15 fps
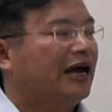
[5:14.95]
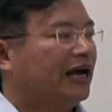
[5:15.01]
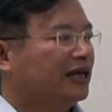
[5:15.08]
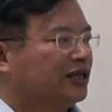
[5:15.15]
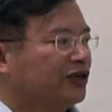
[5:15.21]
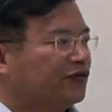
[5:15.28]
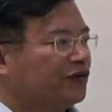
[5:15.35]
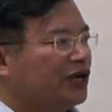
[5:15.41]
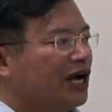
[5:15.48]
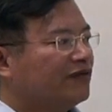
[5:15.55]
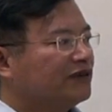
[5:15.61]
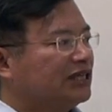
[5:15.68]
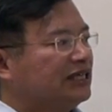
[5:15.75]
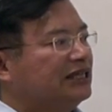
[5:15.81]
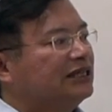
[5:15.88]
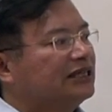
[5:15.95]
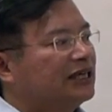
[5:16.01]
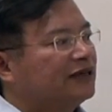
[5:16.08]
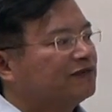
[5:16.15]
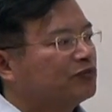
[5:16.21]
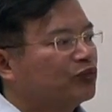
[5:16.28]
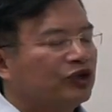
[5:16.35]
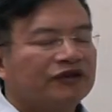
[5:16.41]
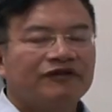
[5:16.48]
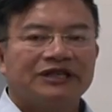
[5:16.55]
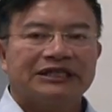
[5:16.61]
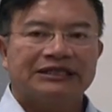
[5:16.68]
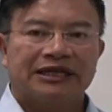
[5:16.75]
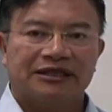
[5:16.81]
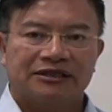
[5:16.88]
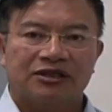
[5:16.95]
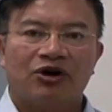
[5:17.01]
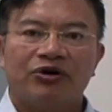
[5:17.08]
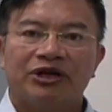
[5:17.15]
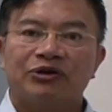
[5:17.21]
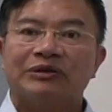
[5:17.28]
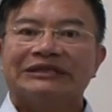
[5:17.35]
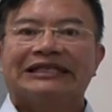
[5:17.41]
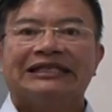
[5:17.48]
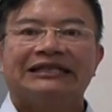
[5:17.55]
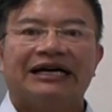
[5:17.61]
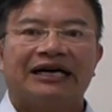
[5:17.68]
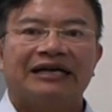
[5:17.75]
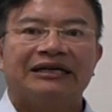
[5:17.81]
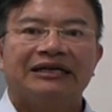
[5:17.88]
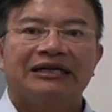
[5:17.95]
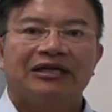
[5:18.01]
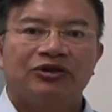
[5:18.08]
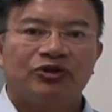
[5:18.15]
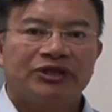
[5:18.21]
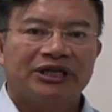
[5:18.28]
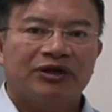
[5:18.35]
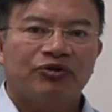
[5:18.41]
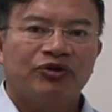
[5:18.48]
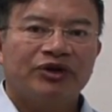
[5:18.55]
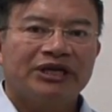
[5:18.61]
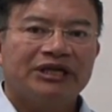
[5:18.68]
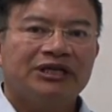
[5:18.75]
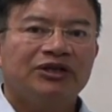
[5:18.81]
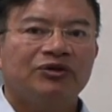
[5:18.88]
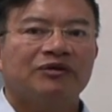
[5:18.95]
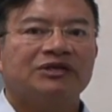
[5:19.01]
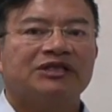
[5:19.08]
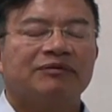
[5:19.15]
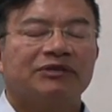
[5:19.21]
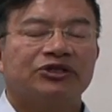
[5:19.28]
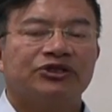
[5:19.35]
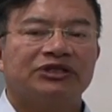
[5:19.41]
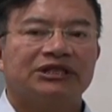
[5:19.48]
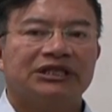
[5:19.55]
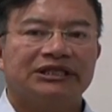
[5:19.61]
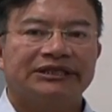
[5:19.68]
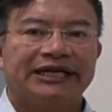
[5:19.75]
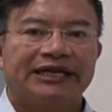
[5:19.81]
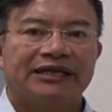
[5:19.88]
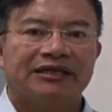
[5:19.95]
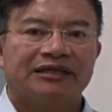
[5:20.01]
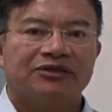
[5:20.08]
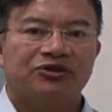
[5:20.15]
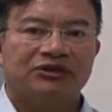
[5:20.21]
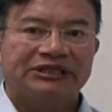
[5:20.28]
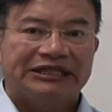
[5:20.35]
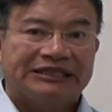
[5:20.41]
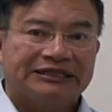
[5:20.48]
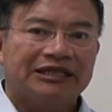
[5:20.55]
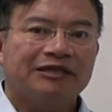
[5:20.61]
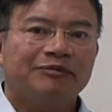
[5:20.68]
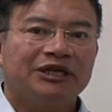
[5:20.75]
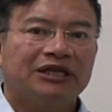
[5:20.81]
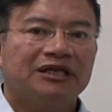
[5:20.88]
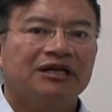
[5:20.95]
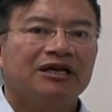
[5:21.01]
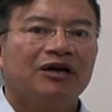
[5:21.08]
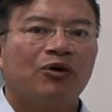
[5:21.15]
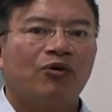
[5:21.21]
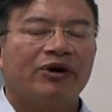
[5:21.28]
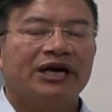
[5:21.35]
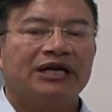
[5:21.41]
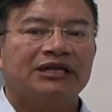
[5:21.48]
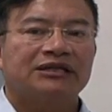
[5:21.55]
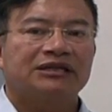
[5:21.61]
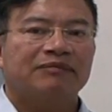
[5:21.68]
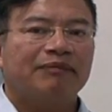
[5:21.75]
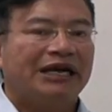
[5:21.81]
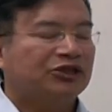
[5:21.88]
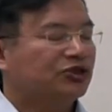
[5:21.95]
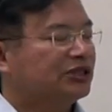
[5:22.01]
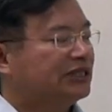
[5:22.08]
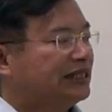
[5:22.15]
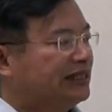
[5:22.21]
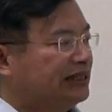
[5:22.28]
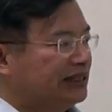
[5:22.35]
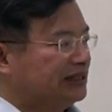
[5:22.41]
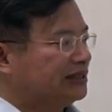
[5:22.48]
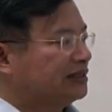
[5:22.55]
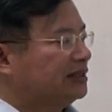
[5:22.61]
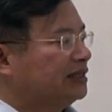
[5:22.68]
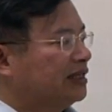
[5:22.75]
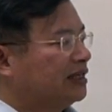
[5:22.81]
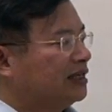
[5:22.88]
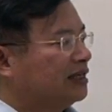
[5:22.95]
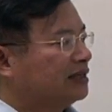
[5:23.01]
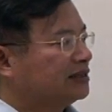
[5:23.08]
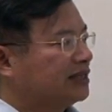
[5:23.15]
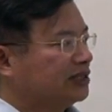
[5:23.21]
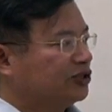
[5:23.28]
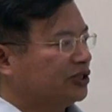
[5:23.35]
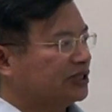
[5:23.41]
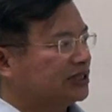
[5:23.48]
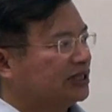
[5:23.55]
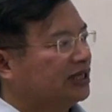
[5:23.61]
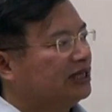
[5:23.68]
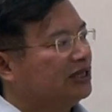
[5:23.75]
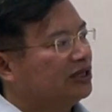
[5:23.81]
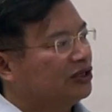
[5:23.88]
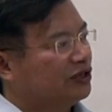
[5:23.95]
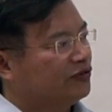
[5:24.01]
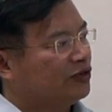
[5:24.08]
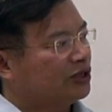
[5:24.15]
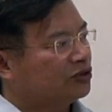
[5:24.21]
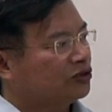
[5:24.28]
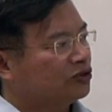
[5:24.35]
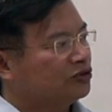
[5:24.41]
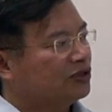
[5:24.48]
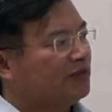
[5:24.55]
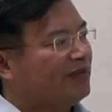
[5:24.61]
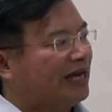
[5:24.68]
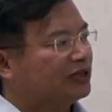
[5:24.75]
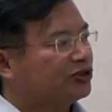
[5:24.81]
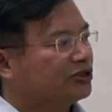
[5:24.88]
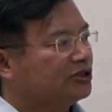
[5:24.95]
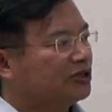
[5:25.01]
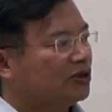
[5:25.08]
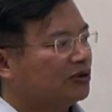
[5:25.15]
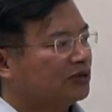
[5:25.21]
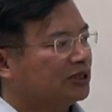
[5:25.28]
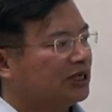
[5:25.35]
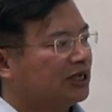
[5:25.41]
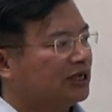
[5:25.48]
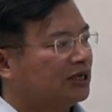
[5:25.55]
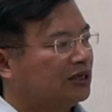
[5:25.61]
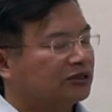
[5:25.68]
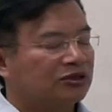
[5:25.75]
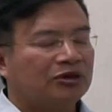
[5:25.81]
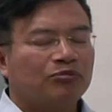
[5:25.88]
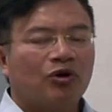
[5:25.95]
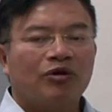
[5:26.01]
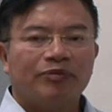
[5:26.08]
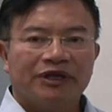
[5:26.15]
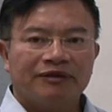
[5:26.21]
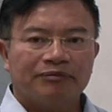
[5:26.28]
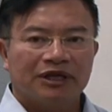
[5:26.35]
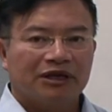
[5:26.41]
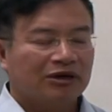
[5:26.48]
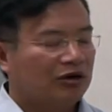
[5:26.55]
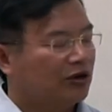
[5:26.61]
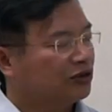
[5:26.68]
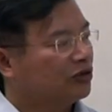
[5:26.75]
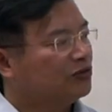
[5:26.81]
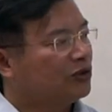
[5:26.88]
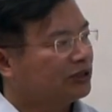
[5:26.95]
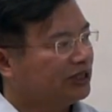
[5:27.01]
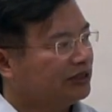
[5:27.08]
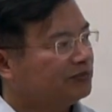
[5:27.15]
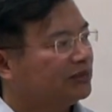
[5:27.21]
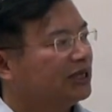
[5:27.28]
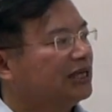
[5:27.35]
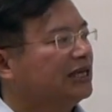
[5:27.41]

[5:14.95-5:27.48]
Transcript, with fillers: and if you have enough previous historical data, you can really use a machine learning technique to determine where is the meshing needed, uh, such as you want to do a meshing on uh, automotive, automotive,